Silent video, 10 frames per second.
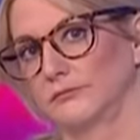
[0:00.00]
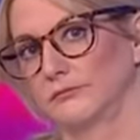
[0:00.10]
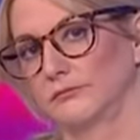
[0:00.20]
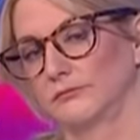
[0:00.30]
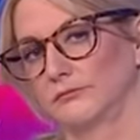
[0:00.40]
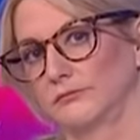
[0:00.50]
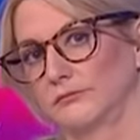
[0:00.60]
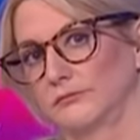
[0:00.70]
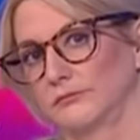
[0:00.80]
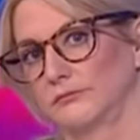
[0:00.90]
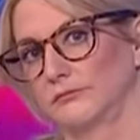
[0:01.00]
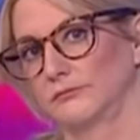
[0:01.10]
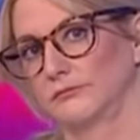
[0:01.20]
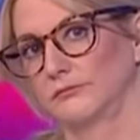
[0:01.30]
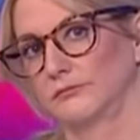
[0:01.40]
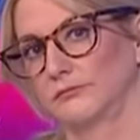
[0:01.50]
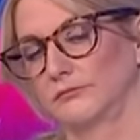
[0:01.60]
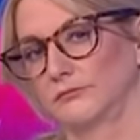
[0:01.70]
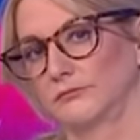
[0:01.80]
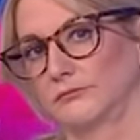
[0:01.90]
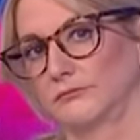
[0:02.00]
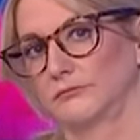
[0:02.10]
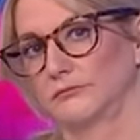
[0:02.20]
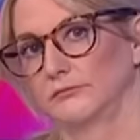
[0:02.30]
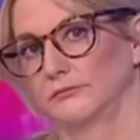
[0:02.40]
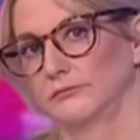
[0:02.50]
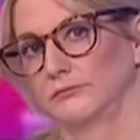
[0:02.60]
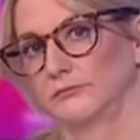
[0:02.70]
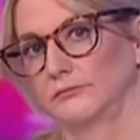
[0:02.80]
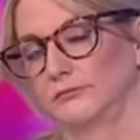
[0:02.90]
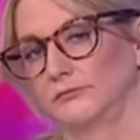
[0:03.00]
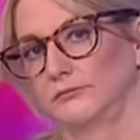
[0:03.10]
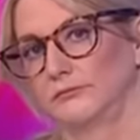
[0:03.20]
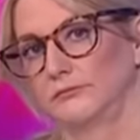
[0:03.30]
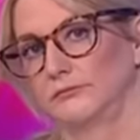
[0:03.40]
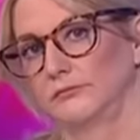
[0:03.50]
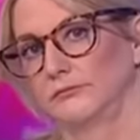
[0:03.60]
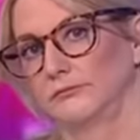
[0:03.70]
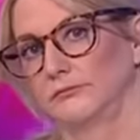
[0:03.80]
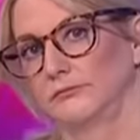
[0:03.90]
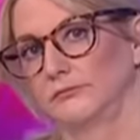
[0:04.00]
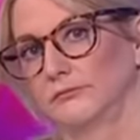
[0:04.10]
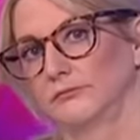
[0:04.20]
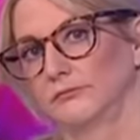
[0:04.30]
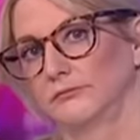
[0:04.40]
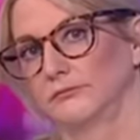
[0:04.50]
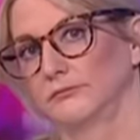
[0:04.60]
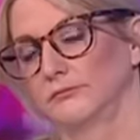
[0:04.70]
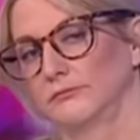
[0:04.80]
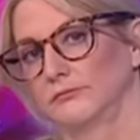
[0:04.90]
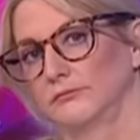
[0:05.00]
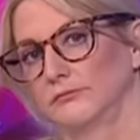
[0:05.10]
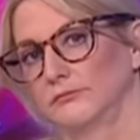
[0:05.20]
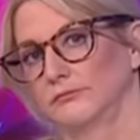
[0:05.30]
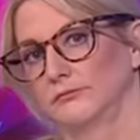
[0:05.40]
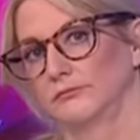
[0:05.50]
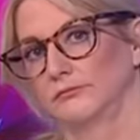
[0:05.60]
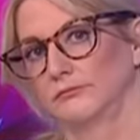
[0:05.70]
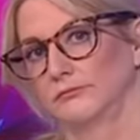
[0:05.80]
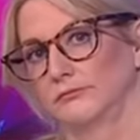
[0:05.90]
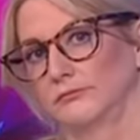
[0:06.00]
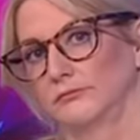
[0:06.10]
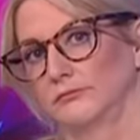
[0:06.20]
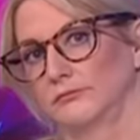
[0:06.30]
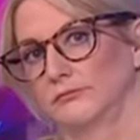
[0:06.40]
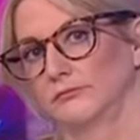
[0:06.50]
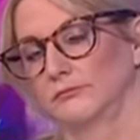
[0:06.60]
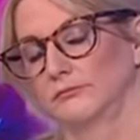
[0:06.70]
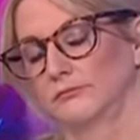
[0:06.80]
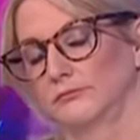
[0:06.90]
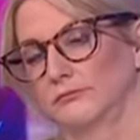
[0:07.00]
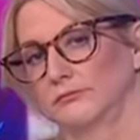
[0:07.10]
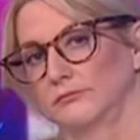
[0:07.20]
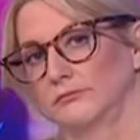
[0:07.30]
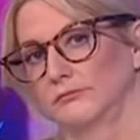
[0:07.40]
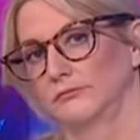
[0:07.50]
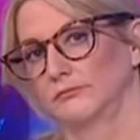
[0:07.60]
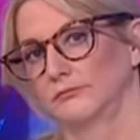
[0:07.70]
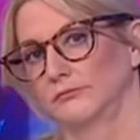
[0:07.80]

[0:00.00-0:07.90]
(silent)